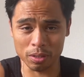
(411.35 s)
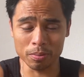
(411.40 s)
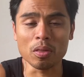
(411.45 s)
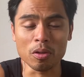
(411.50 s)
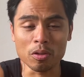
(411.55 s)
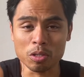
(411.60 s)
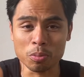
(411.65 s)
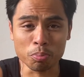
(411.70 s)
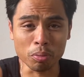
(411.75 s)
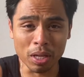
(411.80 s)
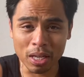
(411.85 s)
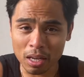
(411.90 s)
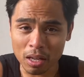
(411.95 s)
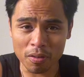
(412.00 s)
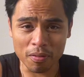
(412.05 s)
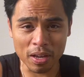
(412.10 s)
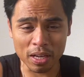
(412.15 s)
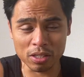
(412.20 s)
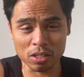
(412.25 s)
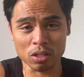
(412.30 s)
There's plenty of
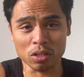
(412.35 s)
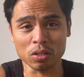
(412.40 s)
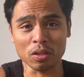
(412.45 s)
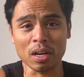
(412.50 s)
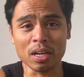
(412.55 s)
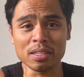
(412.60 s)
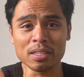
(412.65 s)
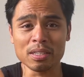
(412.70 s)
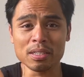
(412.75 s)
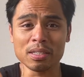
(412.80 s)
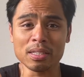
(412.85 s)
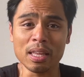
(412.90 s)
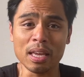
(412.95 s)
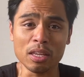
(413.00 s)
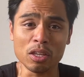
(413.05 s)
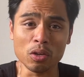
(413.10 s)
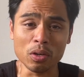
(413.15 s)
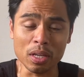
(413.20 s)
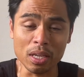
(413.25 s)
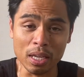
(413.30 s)
exercises that
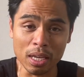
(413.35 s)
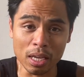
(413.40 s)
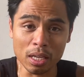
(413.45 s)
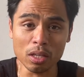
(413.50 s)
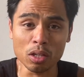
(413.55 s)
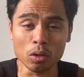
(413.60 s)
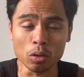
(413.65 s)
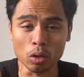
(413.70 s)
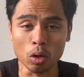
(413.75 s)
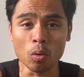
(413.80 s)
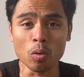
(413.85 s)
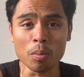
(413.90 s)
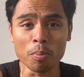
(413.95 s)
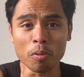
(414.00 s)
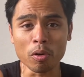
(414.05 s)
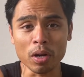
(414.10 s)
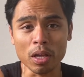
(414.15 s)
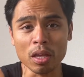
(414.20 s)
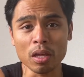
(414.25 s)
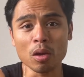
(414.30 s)
you can hit your lower
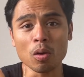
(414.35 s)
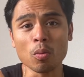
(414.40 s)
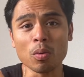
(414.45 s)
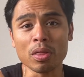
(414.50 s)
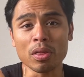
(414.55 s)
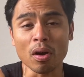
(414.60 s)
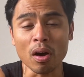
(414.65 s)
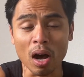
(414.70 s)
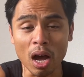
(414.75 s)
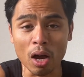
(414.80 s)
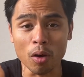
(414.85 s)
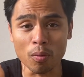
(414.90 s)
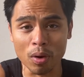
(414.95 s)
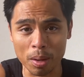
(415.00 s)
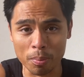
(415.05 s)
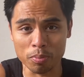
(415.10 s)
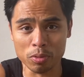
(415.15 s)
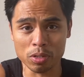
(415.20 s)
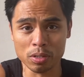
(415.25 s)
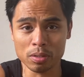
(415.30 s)
body with high
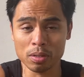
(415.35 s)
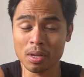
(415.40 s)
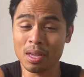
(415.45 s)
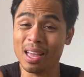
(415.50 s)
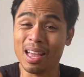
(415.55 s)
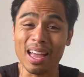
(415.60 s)
reps,